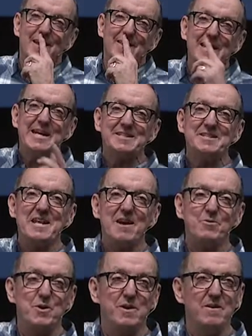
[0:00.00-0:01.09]
And then he gets done
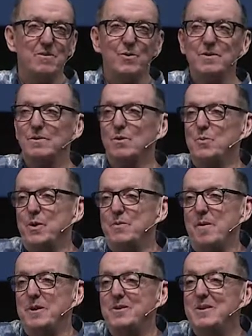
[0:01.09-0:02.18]
after a year. And Lord, what do you
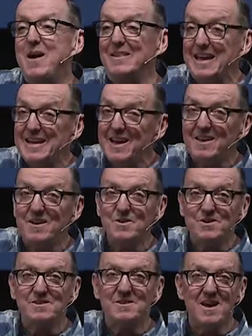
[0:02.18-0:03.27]
want me to do now? Lay naked on your
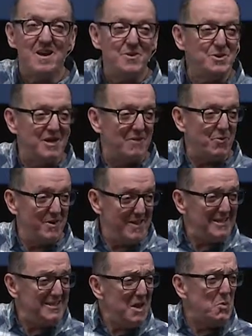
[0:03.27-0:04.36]
other side for you.
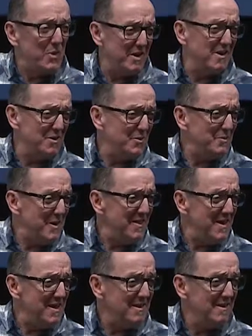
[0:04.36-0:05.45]
That's kind of weird. Are you with me on
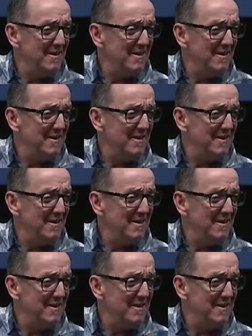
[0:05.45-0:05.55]
that?